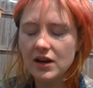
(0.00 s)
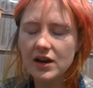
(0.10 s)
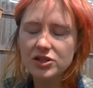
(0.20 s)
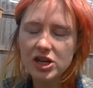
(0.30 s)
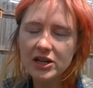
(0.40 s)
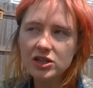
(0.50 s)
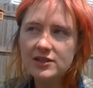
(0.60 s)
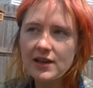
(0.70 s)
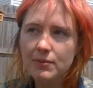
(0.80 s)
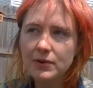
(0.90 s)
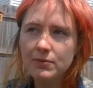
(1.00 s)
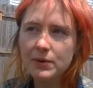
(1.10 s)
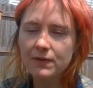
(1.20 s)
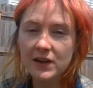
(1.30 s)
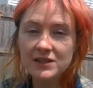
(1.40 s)
changes that we've
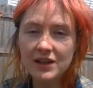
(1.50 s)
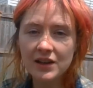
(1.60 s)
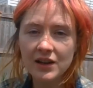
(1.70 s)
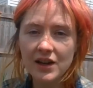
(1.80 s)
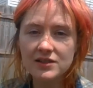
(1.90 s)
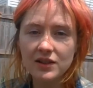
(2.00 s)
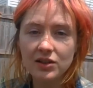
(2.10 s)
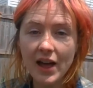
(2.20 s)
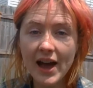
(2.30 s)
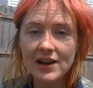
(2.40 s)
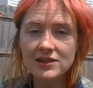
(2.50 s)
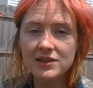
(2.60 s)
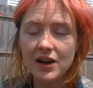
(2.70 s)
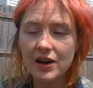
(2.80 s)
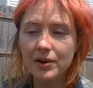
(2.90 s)
been facing as a
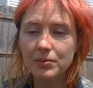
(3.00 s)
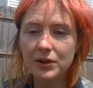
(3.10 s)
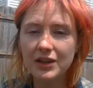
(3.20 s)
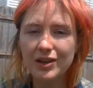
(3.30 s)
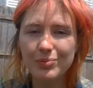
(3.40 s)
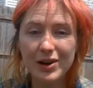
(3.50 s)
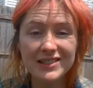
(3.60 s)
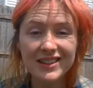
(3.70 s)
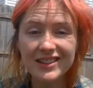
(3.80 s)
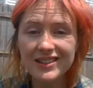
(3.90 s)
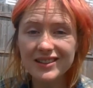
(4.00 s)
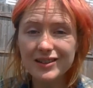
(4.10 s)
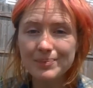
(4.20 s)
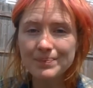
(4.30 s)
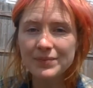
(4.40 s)
class are really
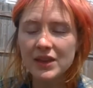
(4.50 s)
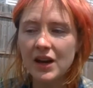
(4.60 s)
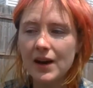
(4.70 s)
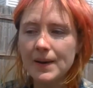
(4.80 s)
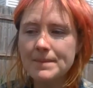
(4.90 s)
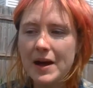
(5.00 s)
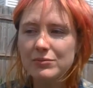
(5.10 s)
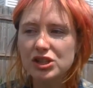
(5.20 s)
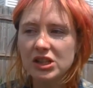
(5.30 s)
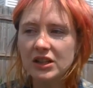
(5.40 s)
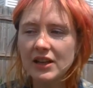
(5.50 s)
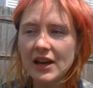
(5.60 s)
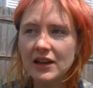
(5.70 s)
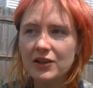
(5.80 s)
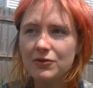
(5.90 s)
unprecedented. I'm sure
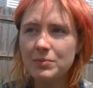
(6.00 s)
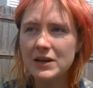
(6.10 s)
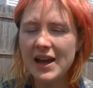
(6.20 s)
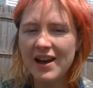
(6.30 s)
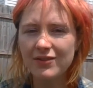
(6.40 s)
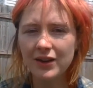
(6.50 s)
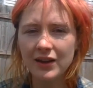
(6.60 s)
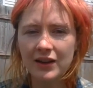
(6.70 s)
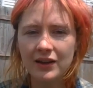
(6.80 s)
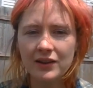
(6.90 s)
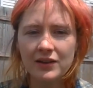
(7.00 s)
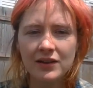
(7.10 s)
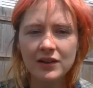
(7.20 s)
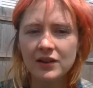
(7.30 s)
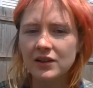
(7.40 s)
that you've been having,
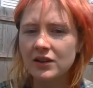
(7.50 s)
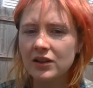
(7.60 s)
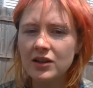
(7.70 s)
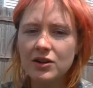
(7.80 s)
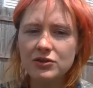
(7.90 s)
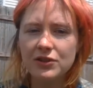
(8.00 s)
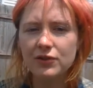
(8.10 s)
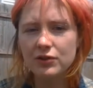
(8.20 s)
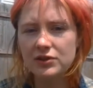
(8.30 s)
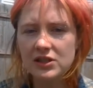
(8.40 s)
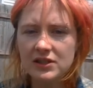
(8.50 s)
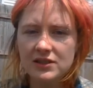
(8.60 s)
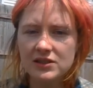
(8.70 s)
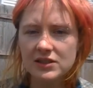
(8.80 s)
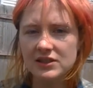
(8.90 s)

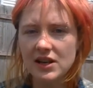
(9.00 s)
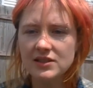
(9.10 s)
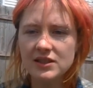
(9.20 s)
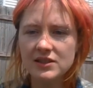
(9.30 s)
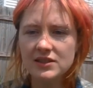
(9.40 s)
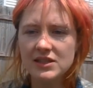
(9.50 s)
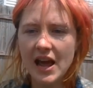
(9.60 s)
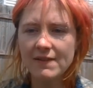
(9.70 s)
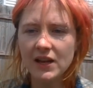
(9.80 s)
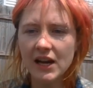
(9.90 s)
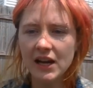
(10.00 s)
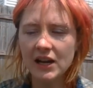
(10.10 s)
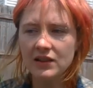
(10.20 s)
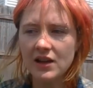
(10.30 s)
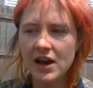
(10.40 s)
difficulties, successes
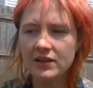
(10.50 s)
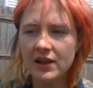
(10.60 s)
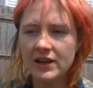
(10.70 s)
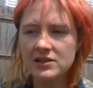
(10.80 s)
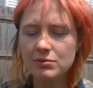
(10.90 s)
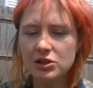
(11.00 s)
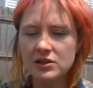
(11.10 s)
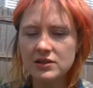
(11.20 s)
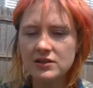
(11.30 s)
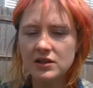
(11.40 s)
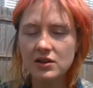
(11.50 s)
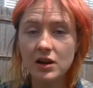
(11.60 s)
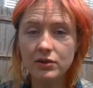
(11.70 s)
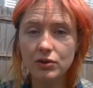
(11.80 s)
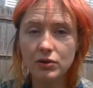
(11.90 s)
navigating the online switches in your
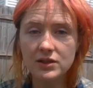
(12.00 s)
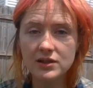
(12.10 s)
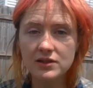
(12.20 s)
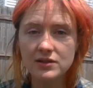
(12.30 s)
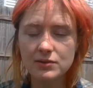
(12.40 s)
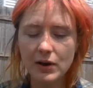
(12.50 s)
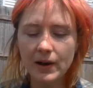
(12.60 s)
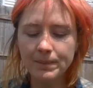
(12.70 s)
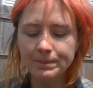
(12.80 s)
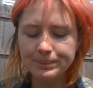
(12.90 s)
other courses as well.